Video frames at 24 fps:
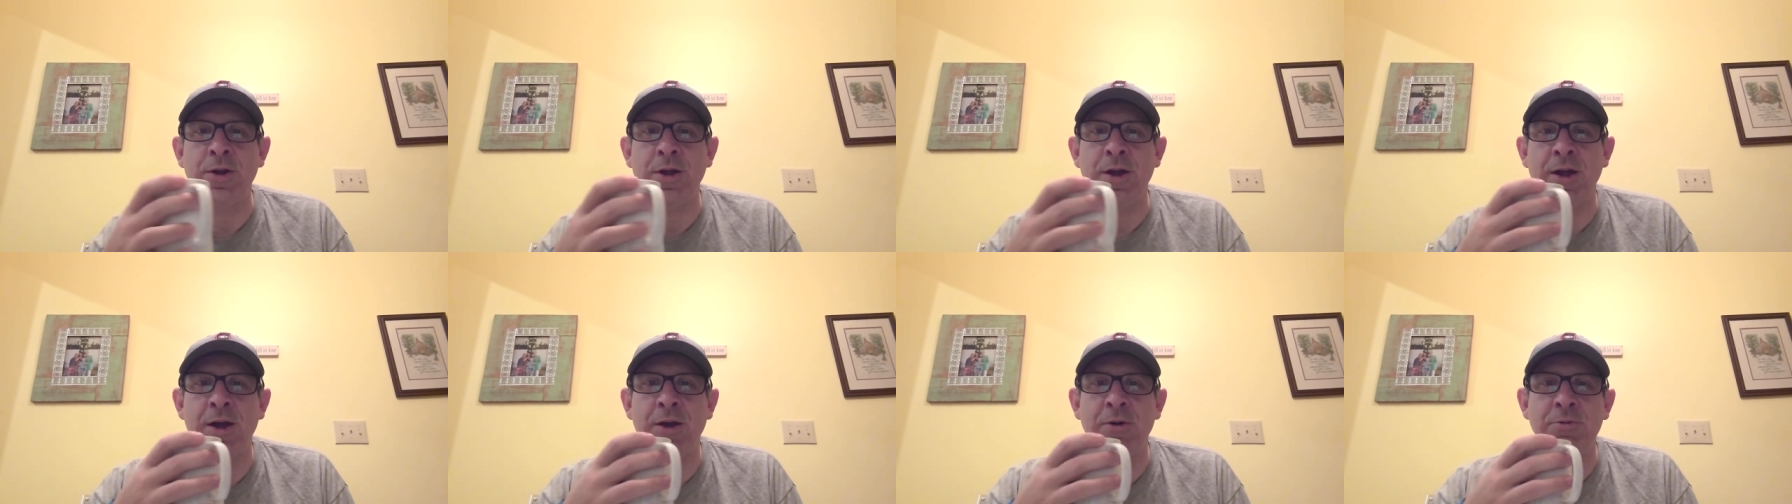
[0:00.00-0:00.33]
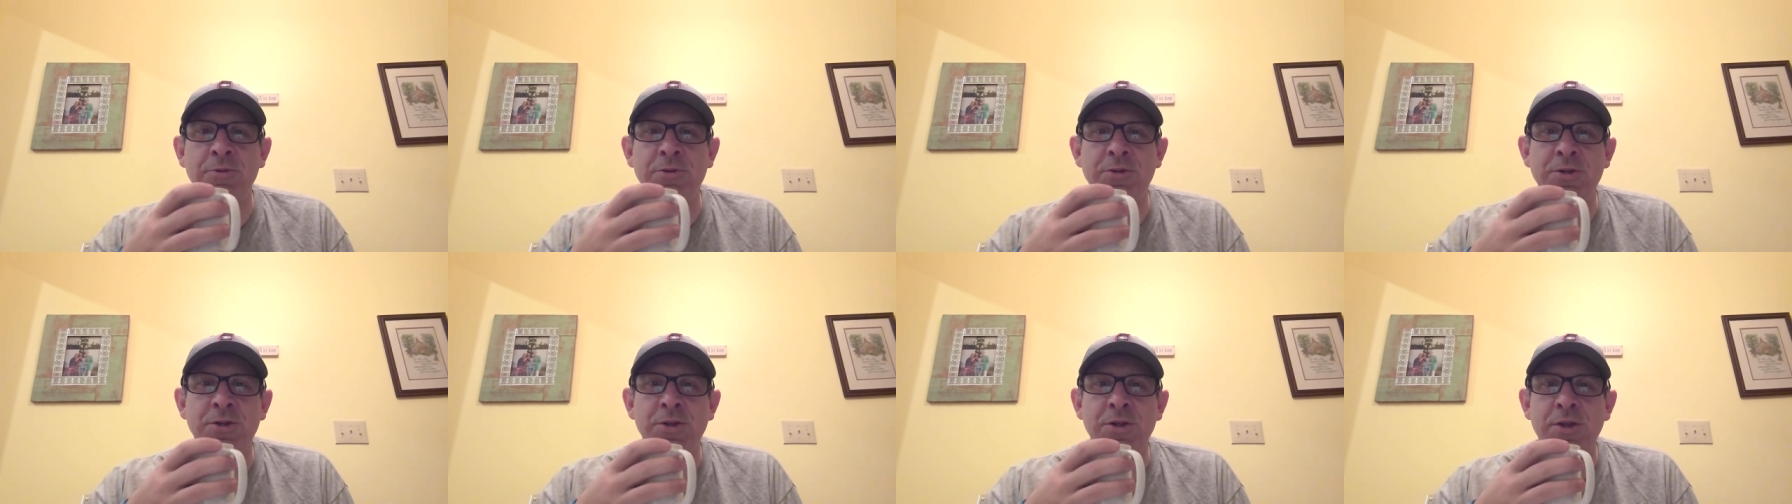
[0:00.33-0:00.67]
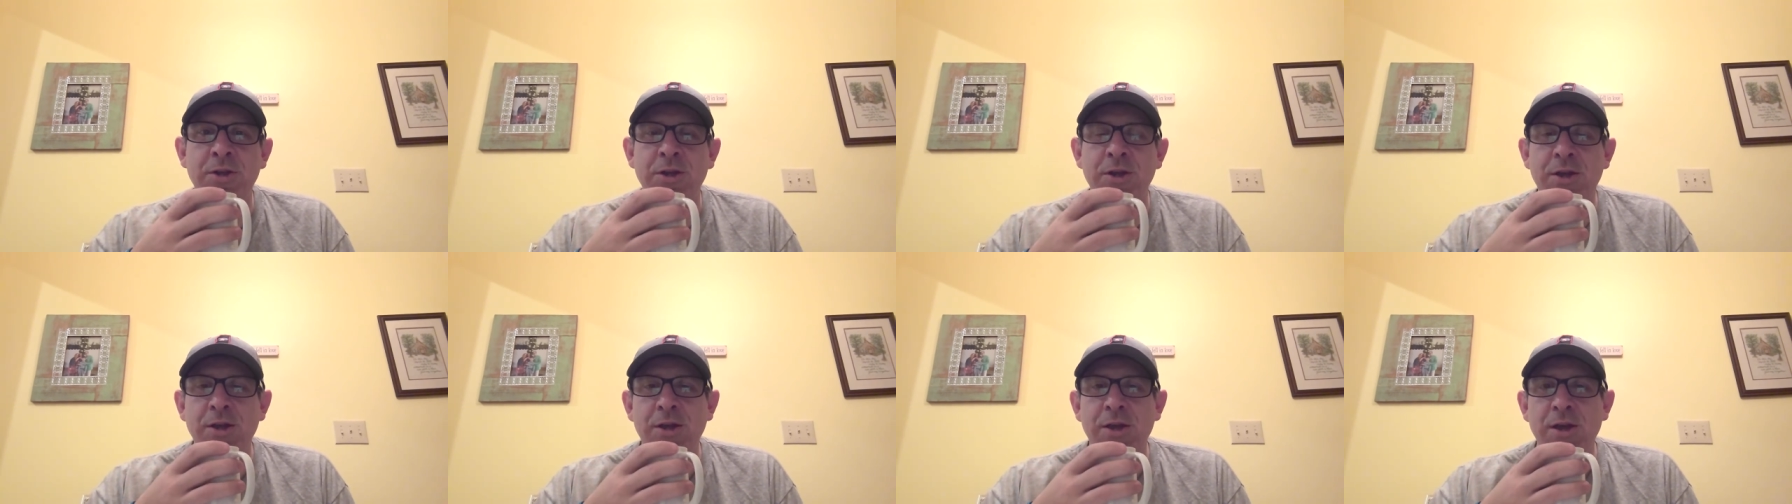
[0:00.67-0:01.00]
I was
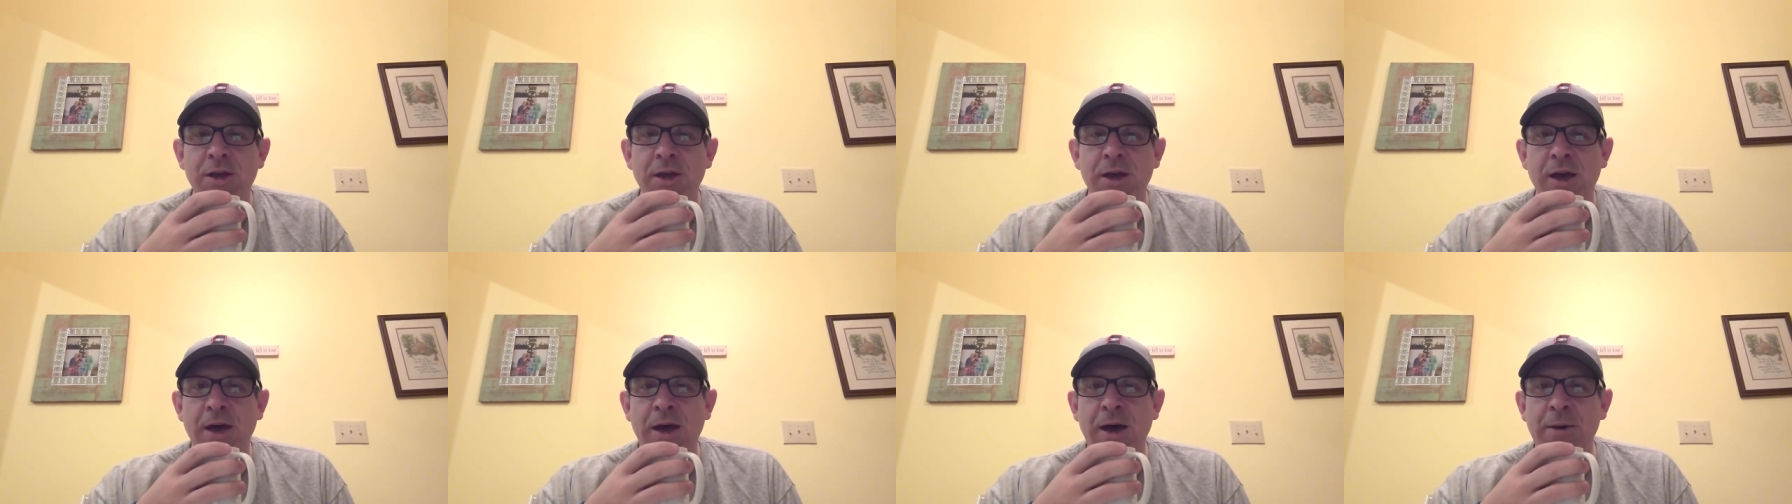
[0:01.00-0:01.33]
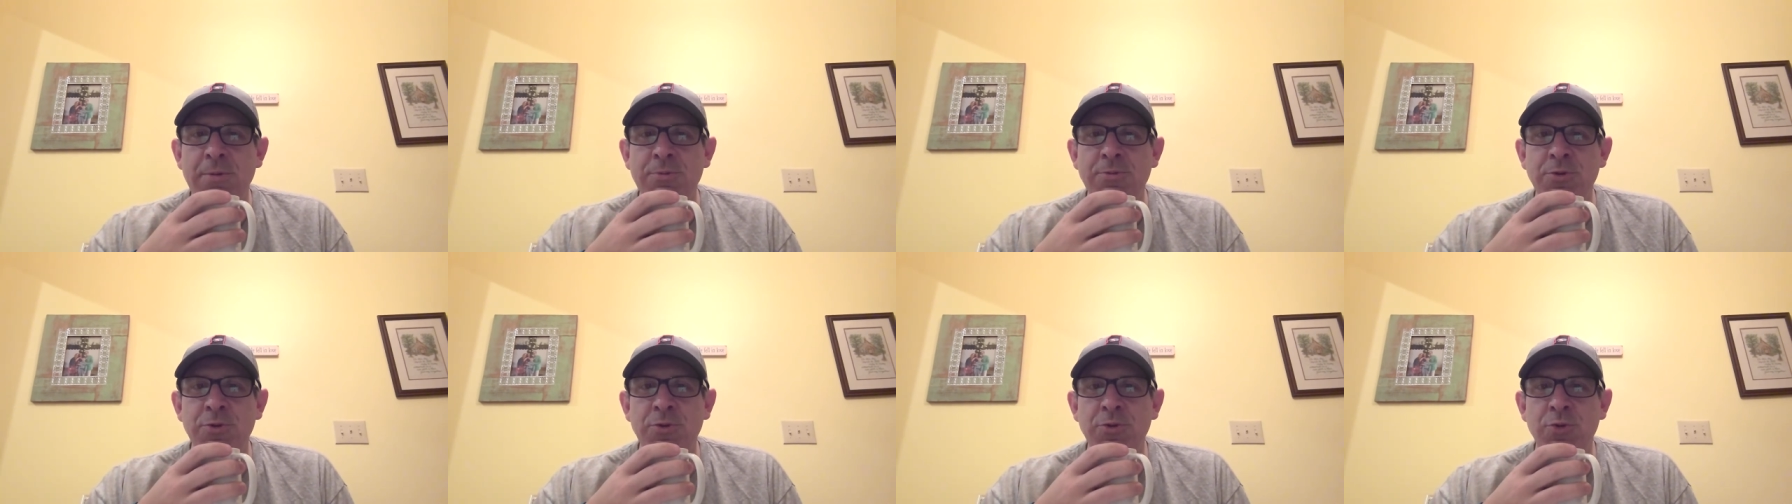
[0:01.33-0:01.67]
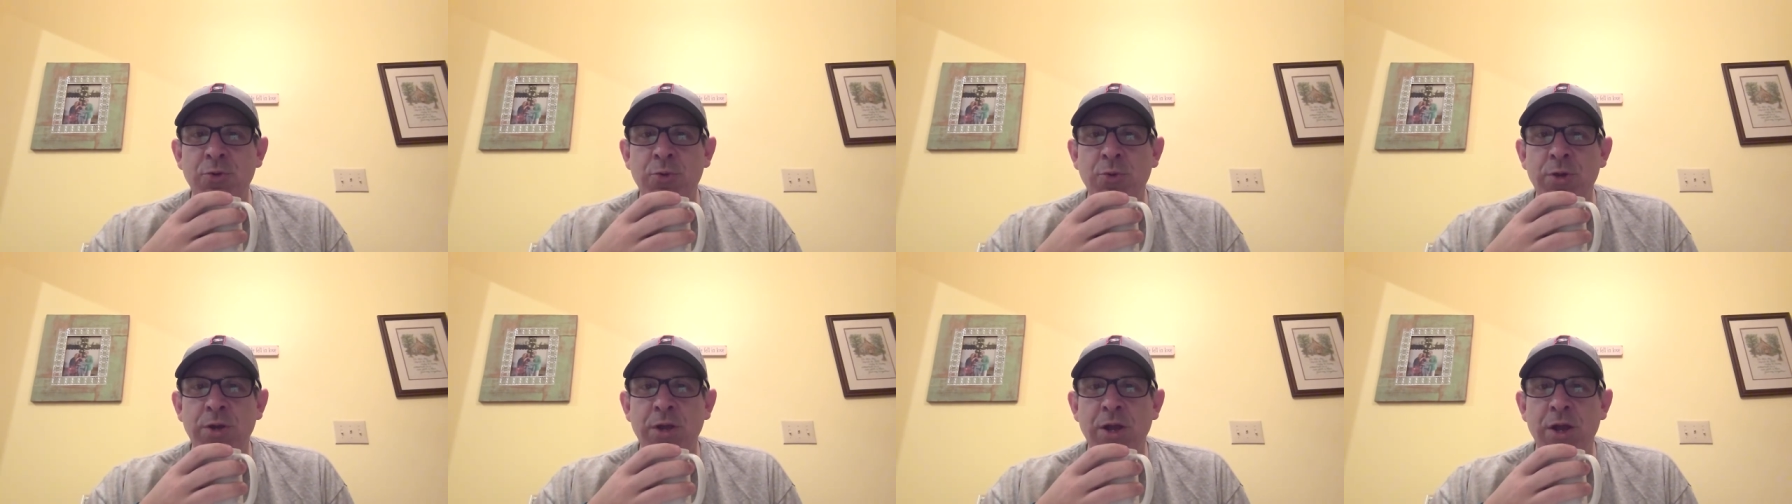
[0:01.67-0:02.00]
I was
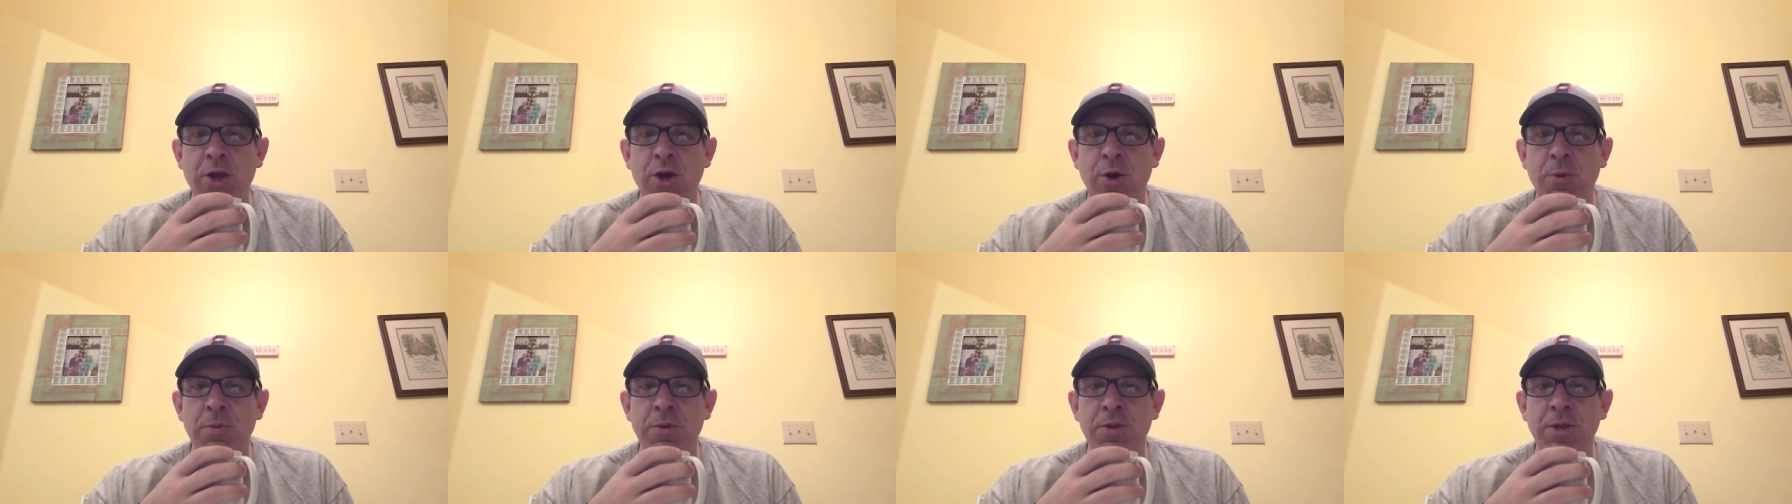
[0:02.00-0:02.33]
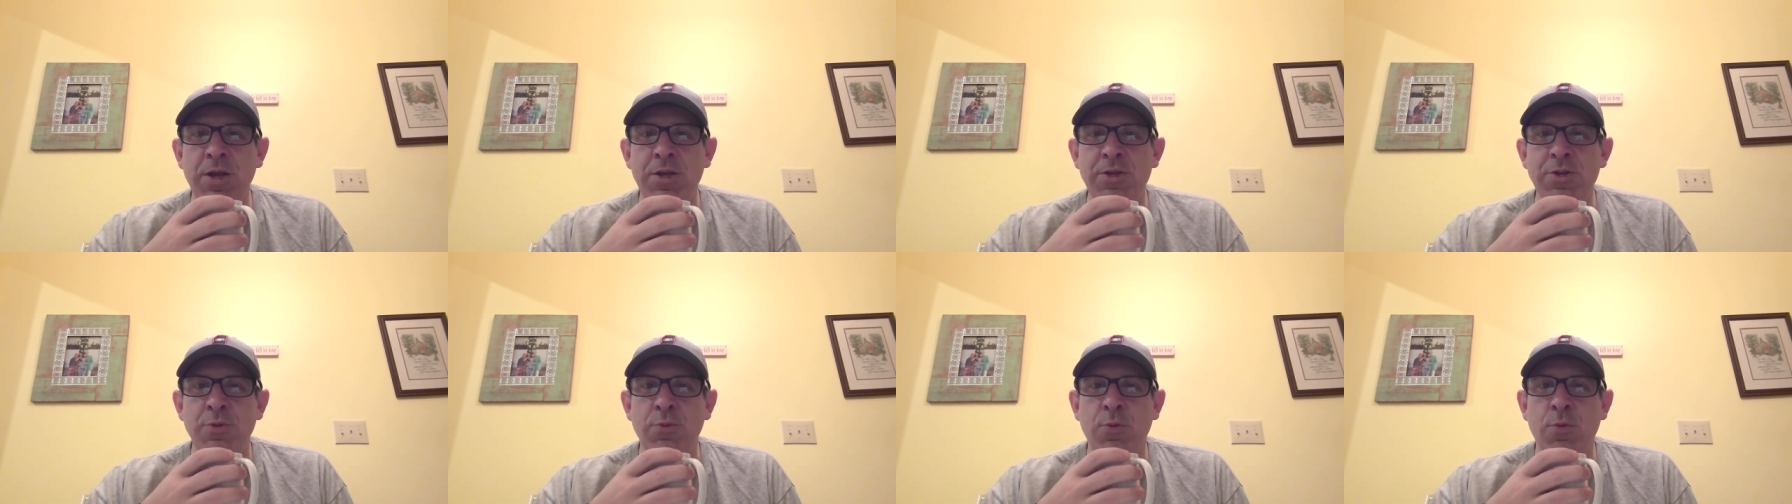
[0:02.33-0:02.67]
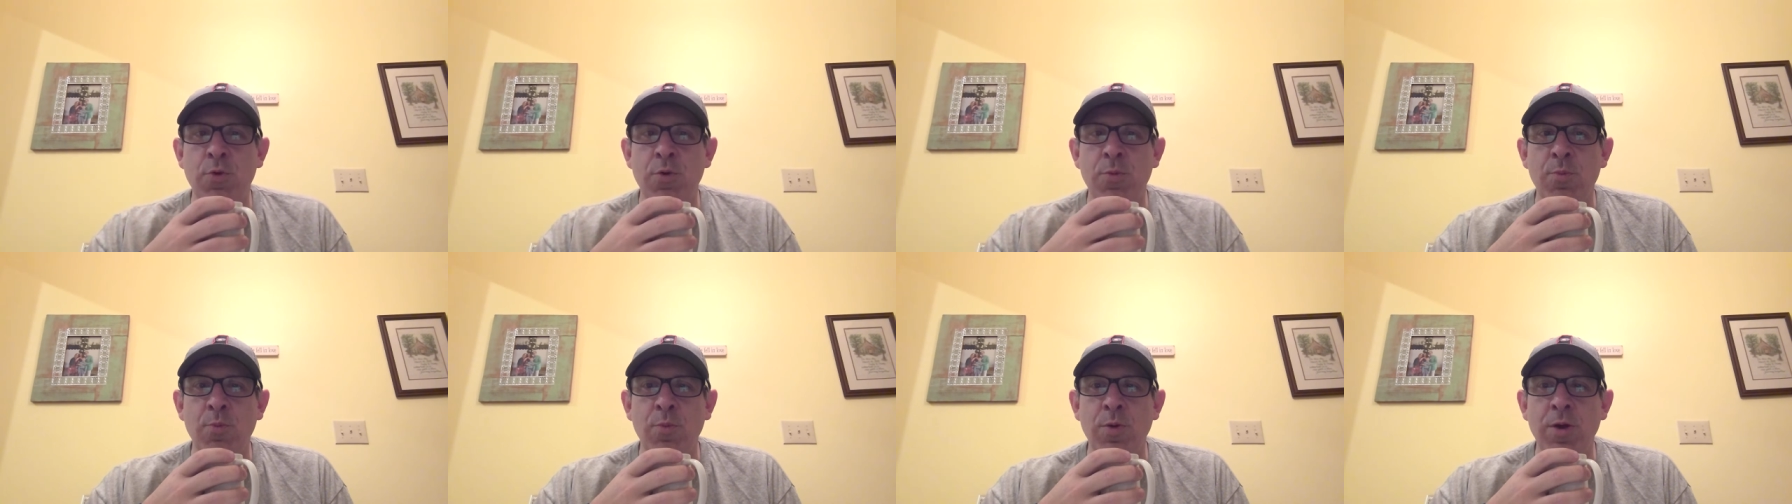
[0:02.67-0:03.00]
enjoying a couple of days of
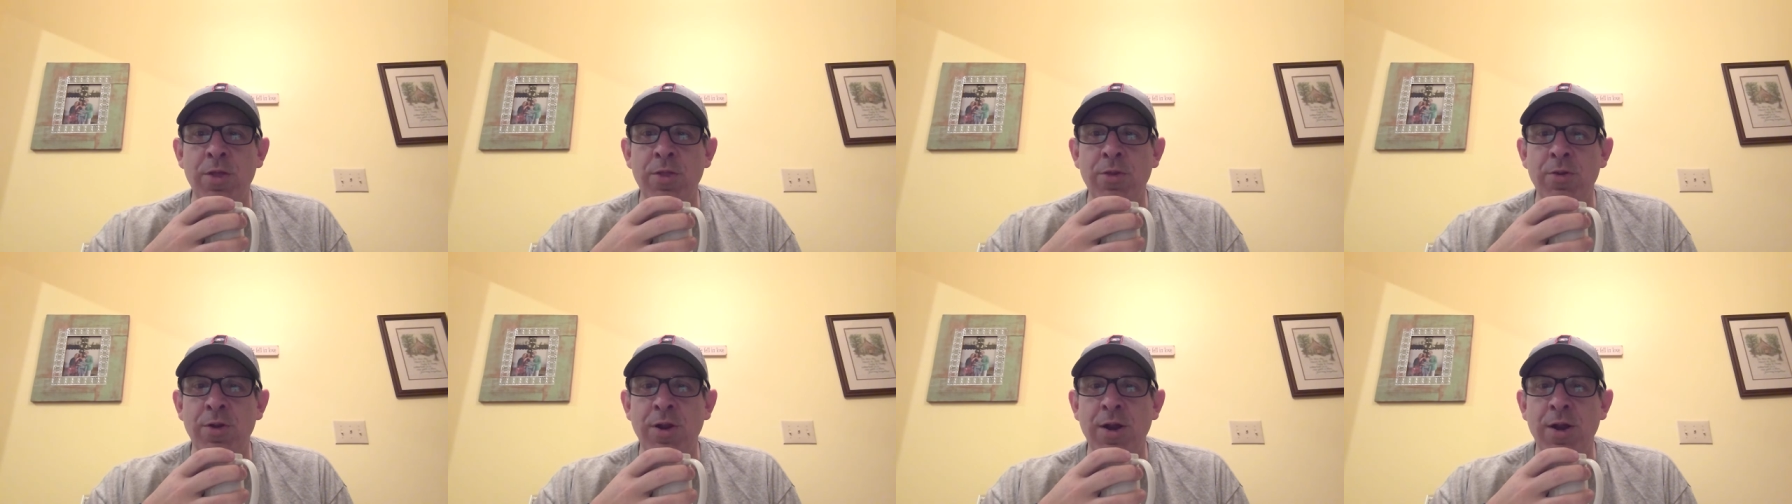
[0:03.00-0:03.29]
warm weather,